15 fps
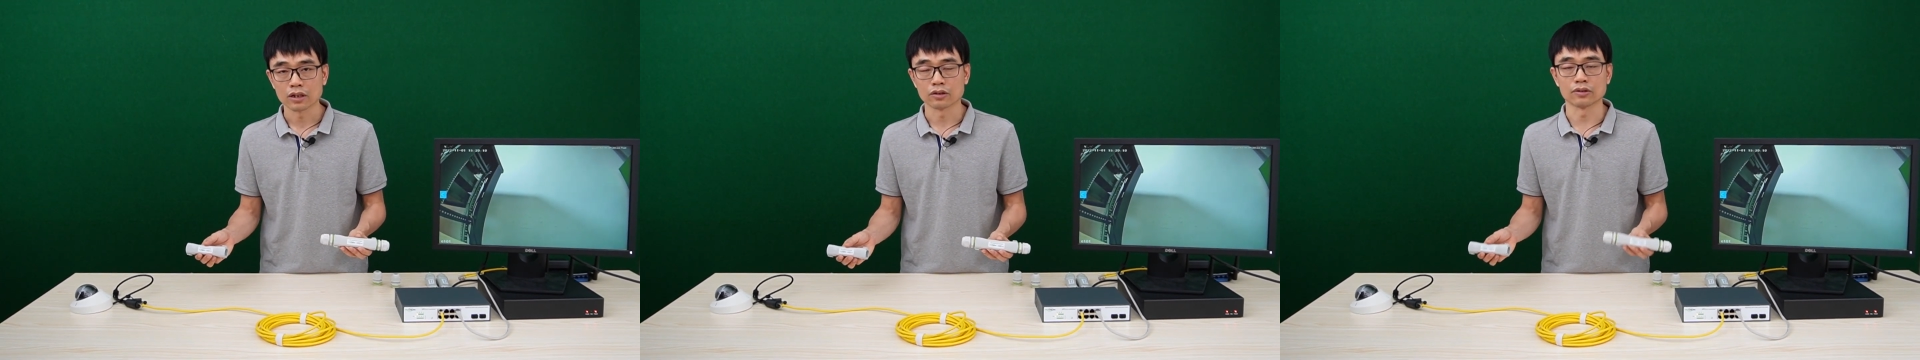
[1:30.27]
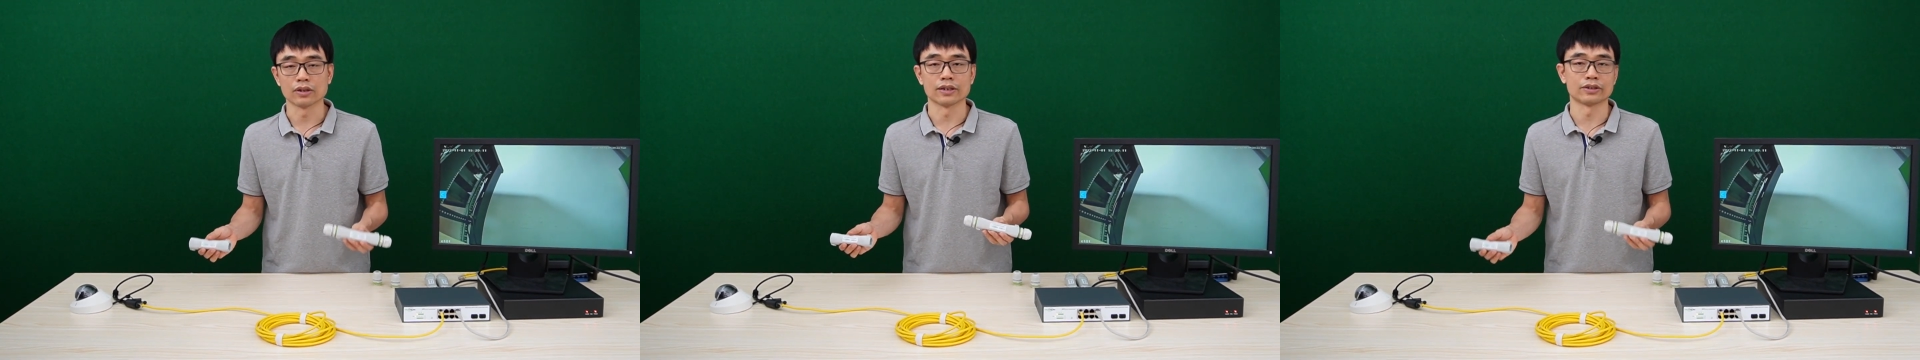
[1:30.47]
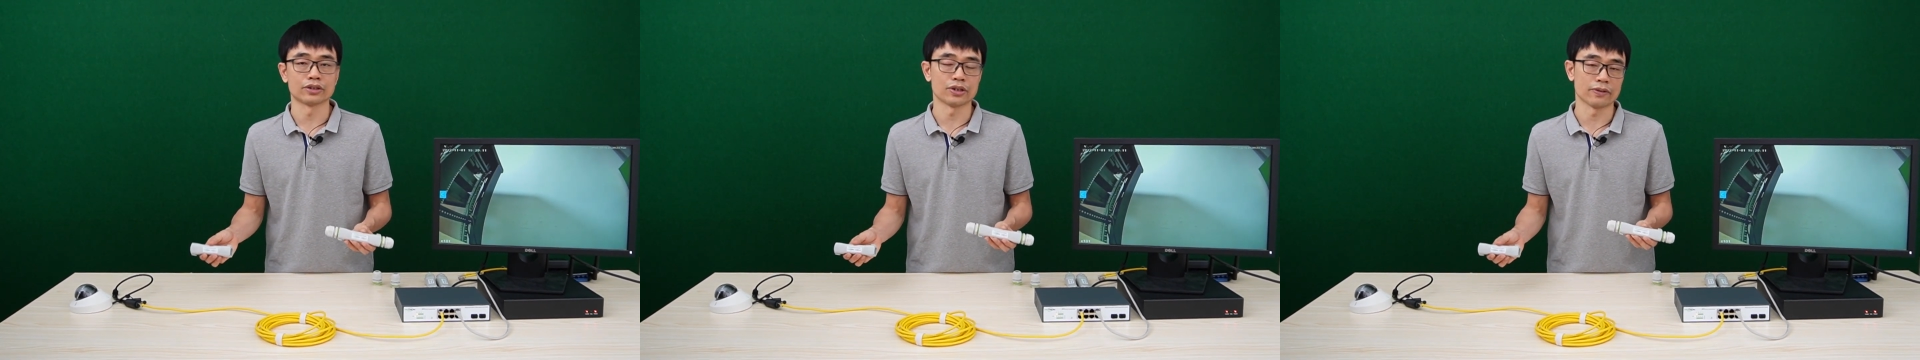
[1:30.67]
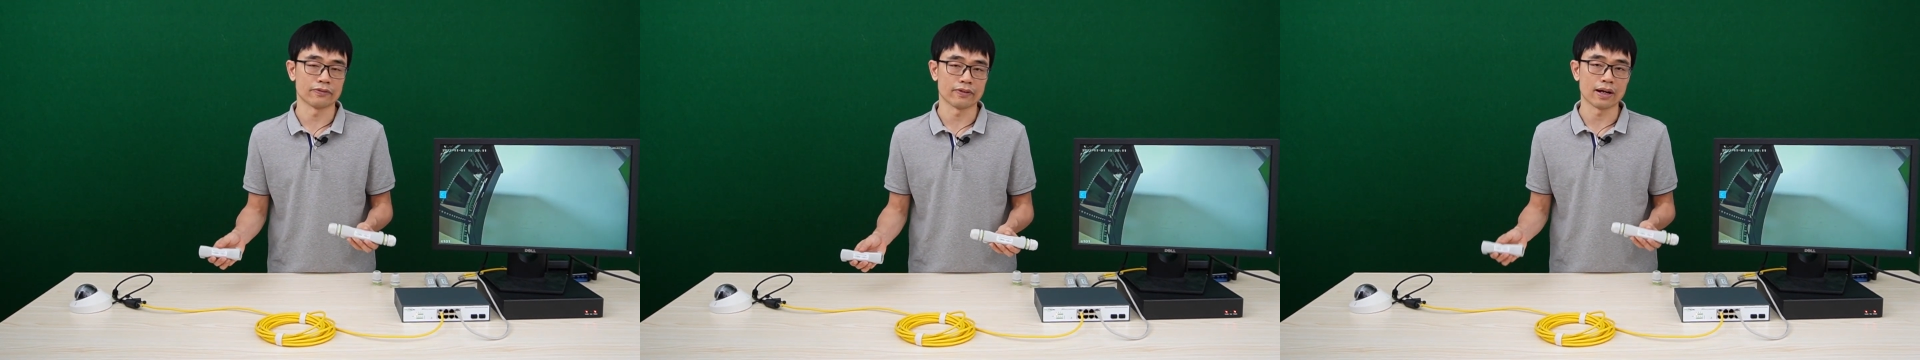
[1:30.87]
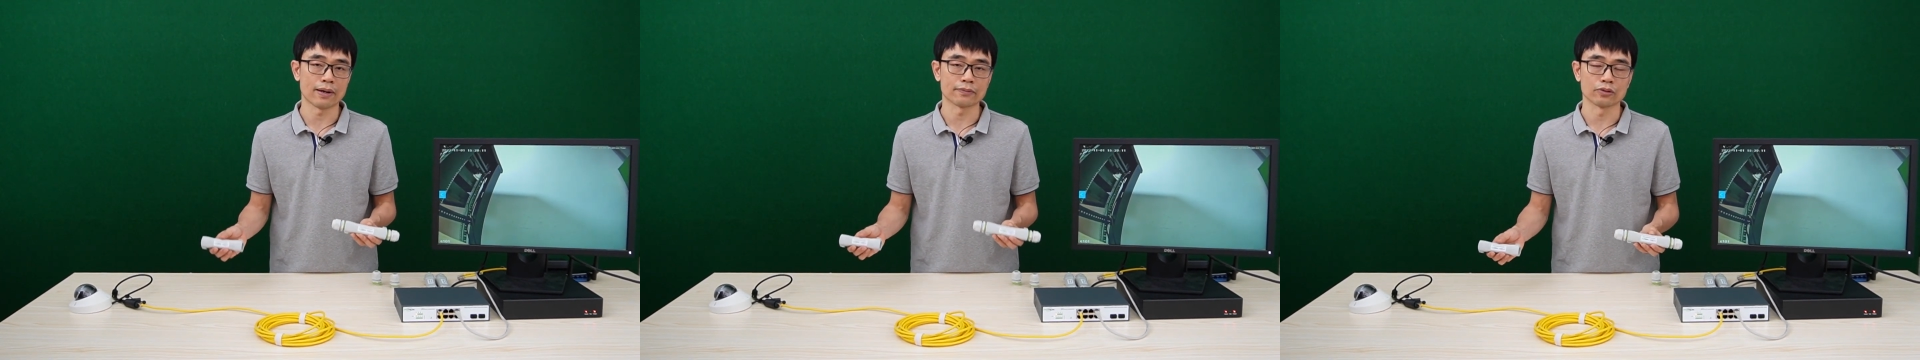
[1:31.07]
to
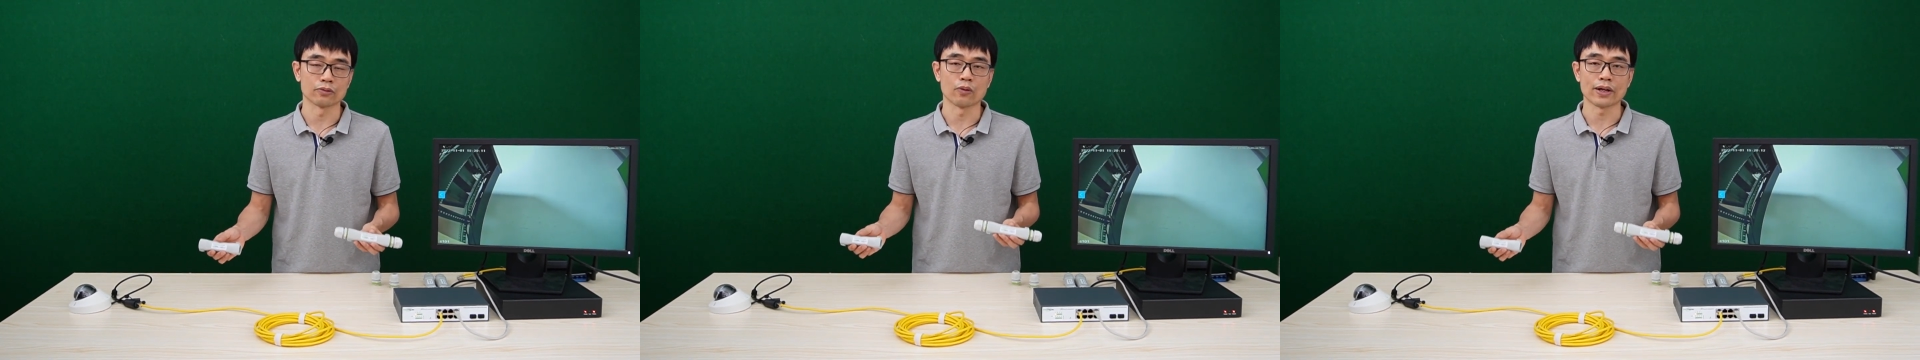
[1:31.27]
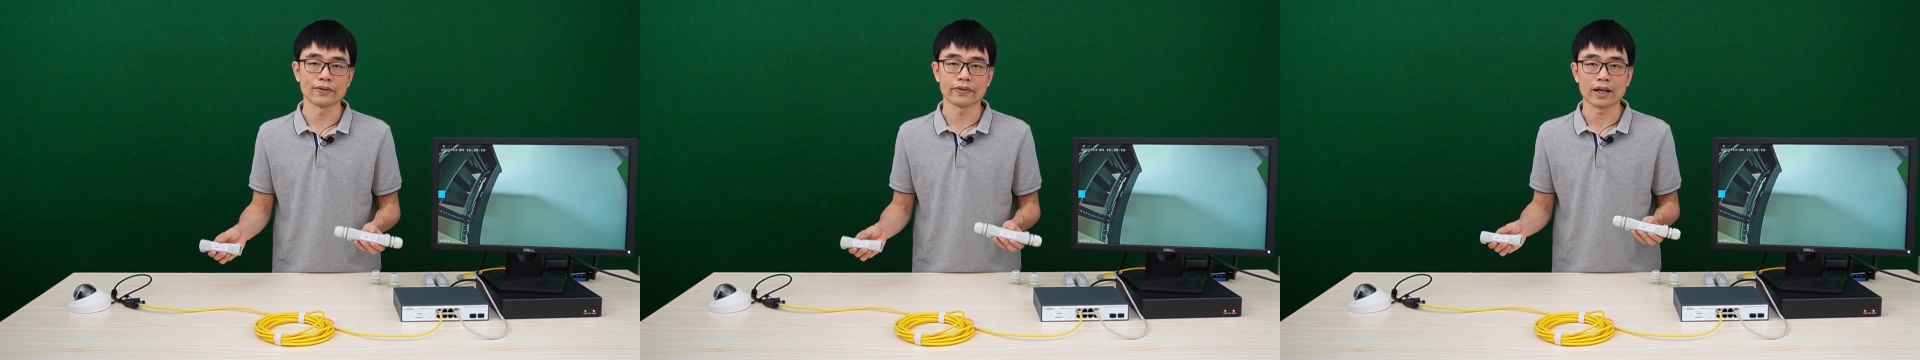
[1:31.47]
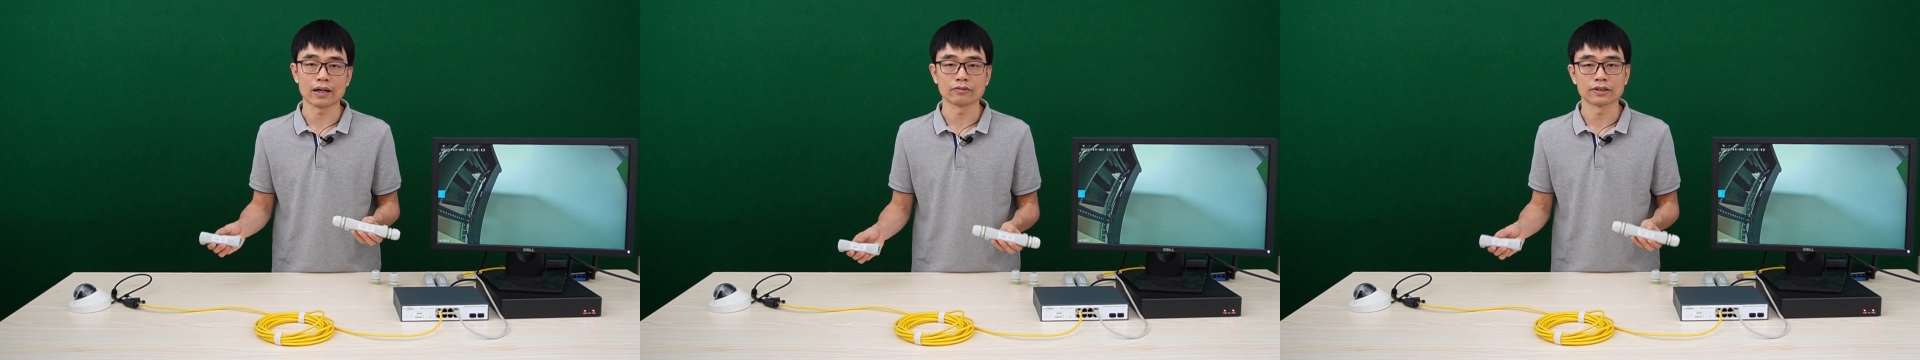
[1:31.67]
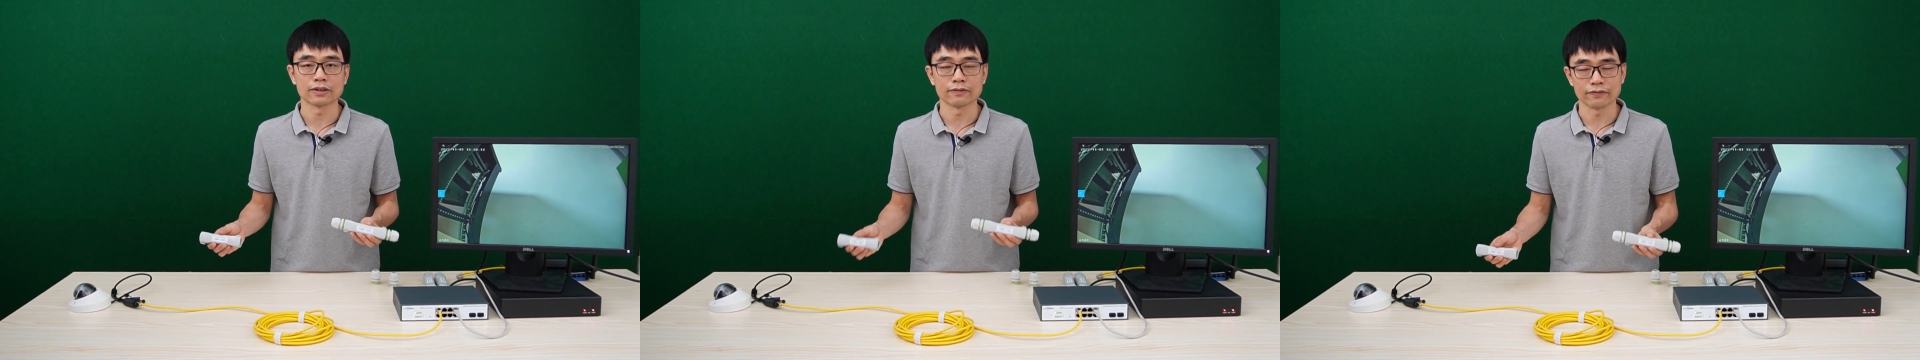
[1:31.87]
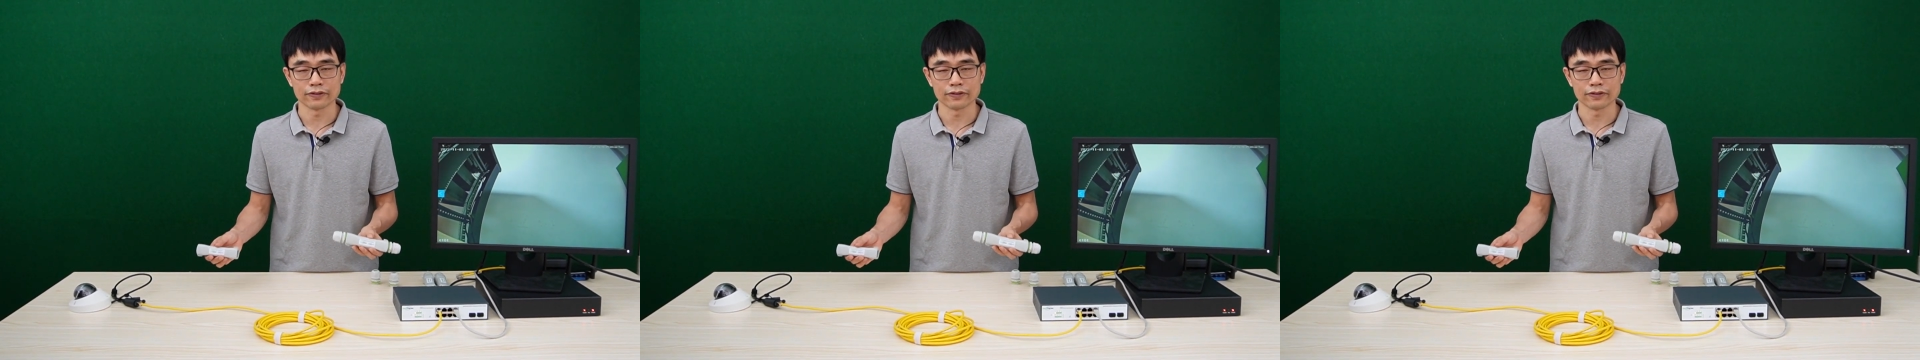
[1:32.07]
achieve up to 1000